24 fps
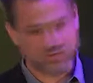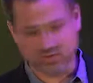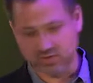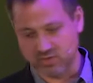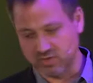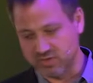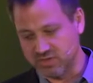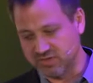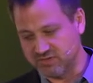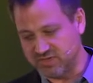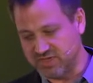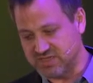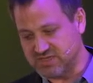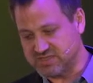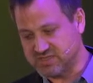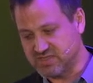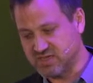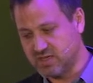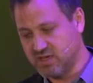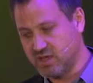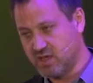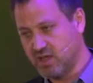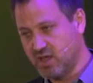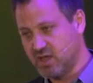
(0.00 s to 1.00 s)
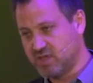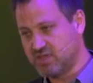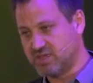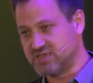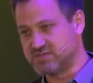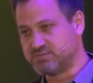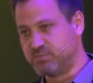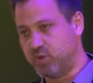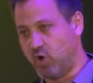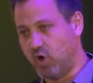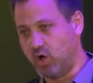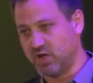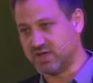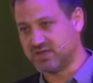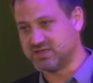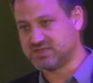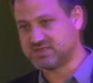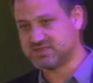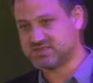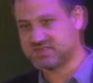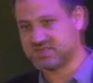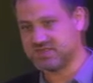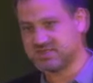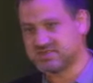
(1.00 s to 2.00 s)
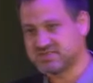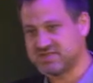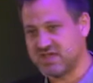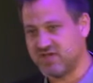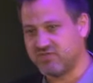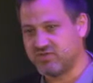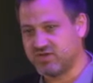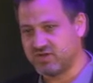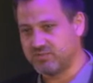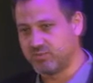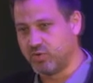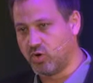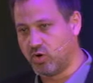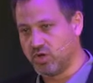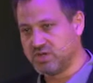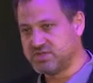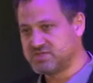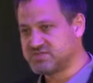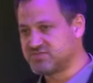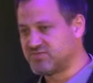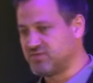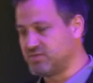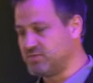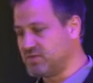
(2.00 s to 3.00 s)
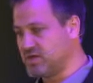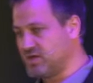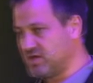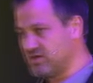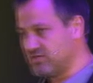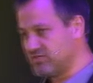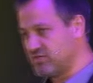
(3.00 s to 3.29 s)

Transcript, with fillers: with all of these, these points, these seven points from the,